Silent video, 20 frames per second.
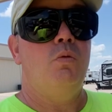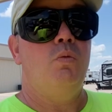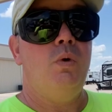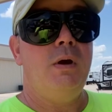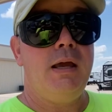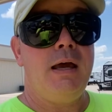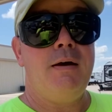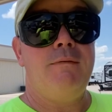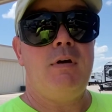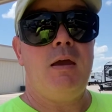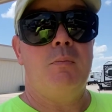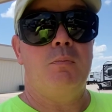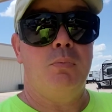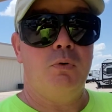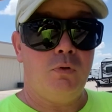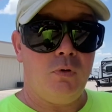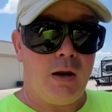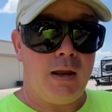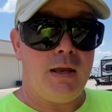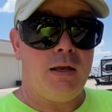we have a
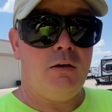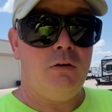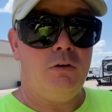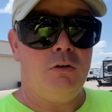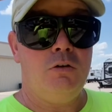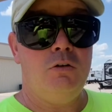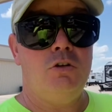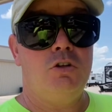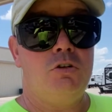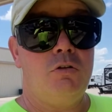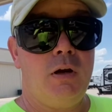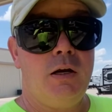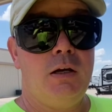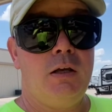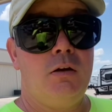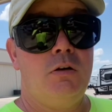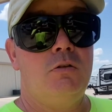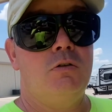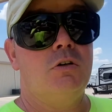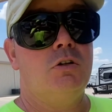brand new
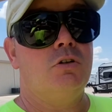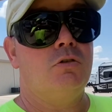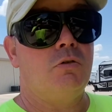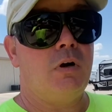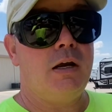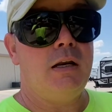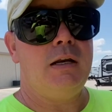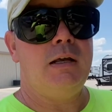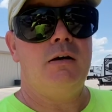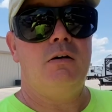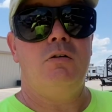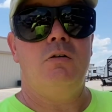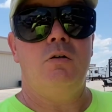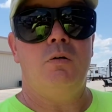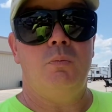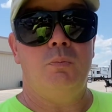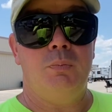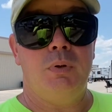training course right now on